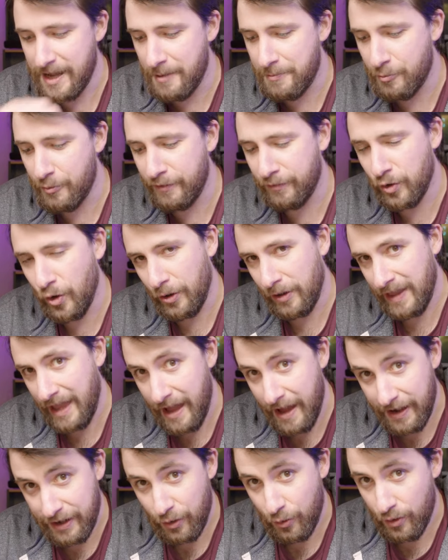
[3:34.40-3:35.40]
up, we've got
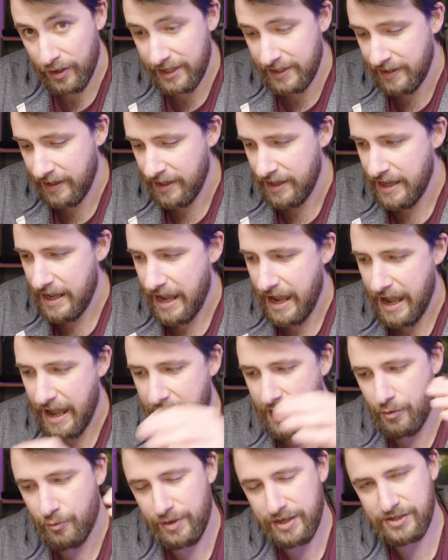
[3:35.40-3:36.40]
Cardioid,
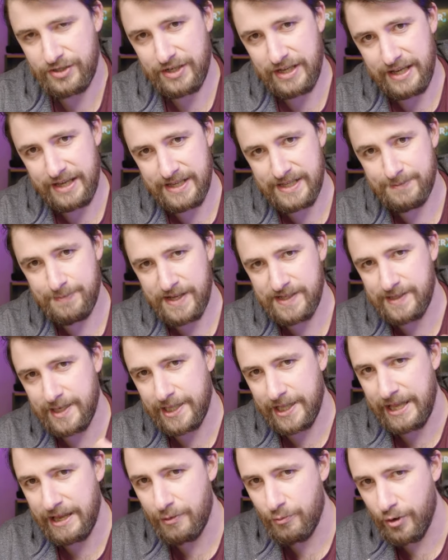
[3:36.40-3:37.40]
uh, which is
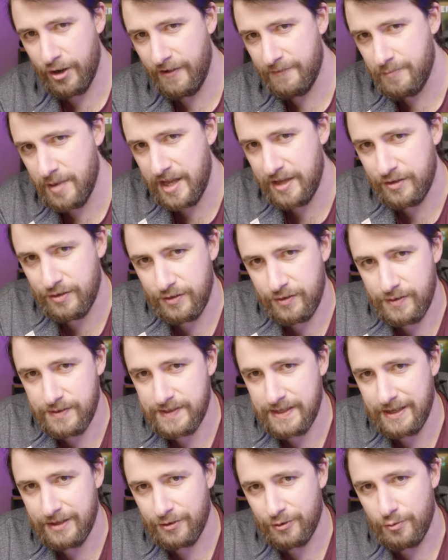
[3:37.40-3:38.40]
basically what I've been
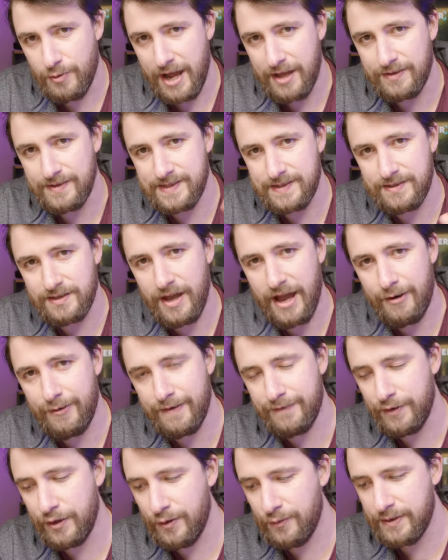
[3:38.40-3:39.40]
using throughout this entire
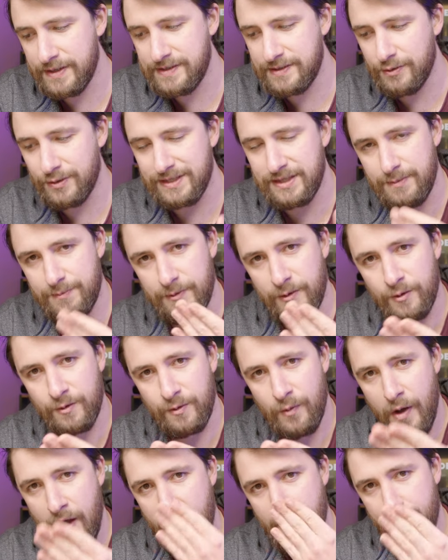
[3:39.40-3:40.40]
review. It's your
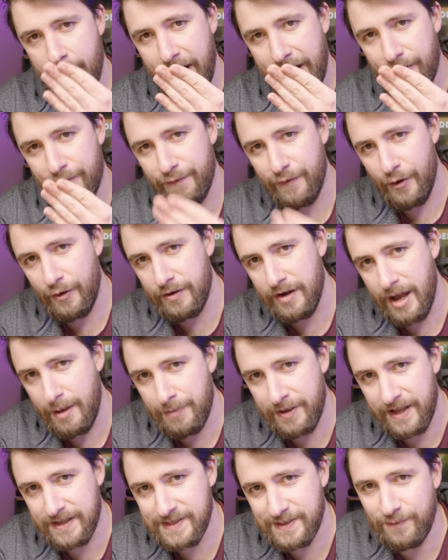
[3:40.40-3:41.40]
typical microphone
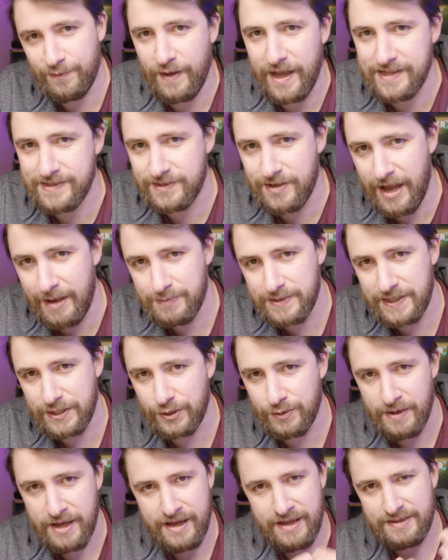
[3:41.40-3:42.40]
up against the face type
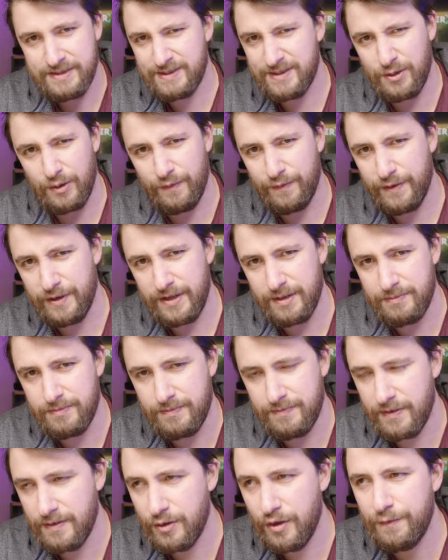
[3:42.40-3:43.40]
deal. It's good for
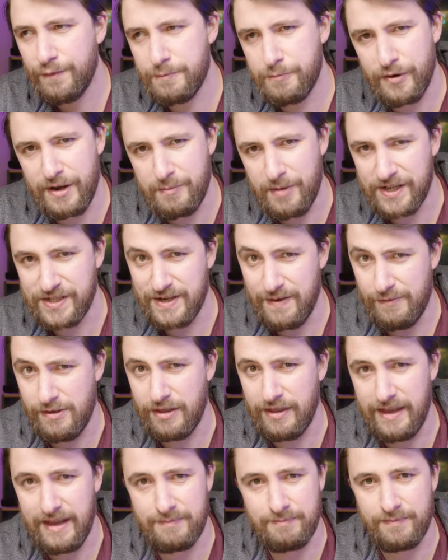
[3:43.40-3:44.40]
good for pretty much
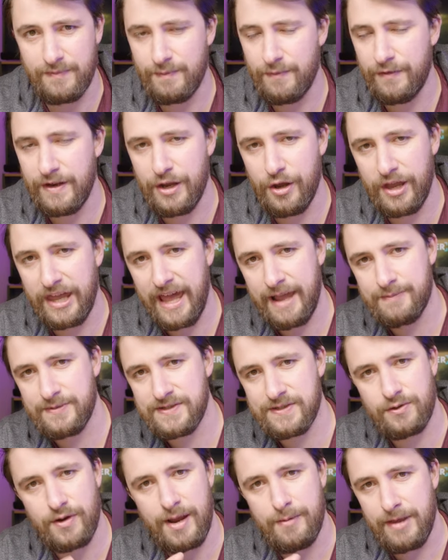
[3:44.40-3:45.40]
everything: video game
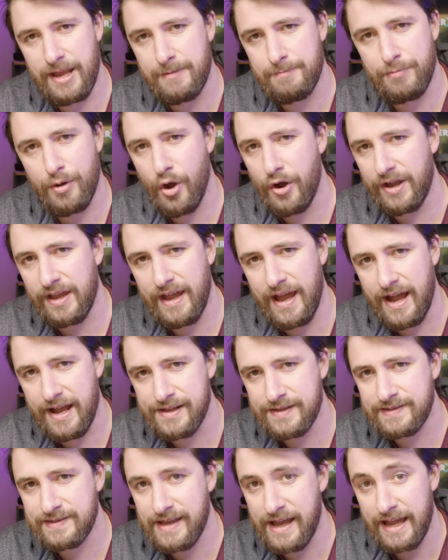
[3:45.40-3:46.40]
streaming,
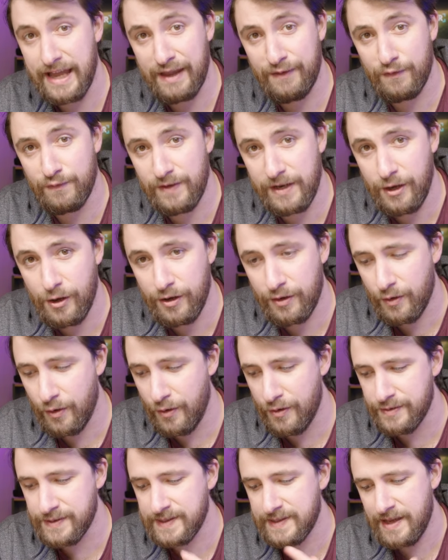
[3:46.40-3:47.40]
podcasts, uh, even video
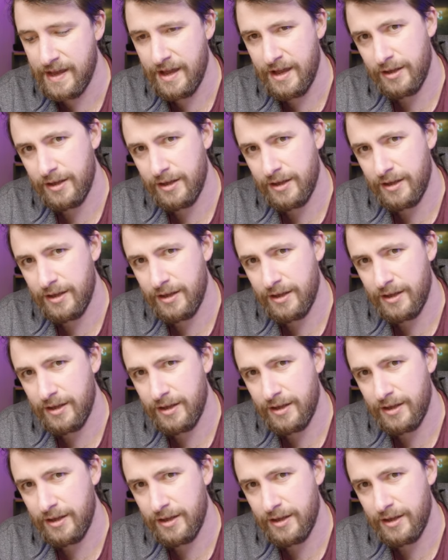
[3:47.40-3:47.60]
calls.